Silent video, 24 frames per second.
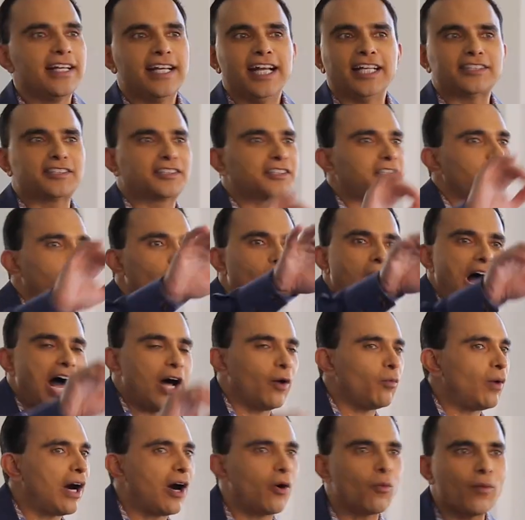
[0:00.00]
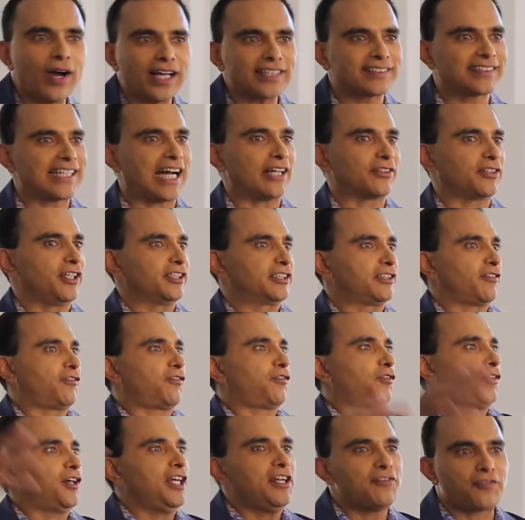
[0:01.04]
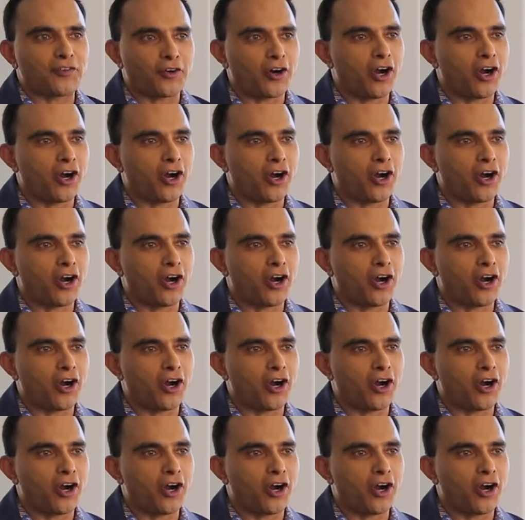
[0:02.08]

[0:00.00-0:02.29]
It's the wild, wild west out there, it's a free for